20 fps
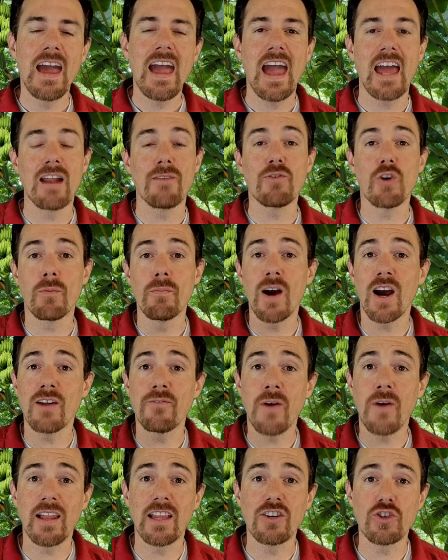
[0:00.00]
And if you're married
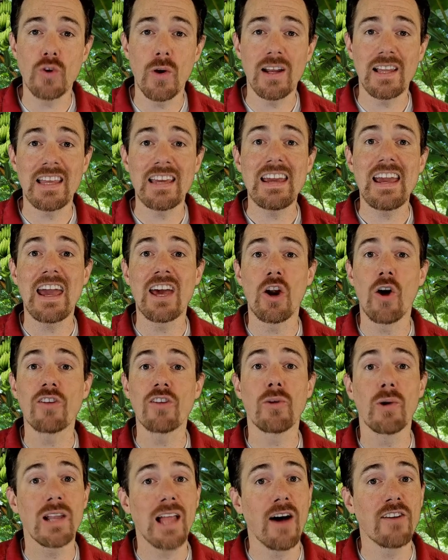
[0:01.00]
filing jointly, it
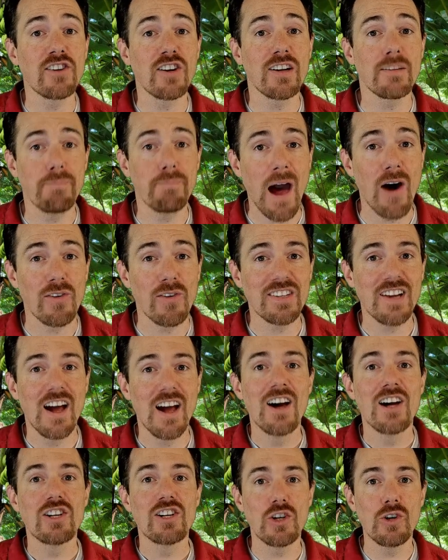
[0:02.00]
also allows your spouse
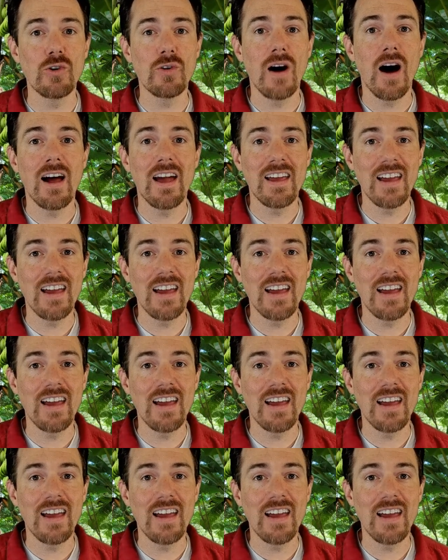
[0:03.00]
to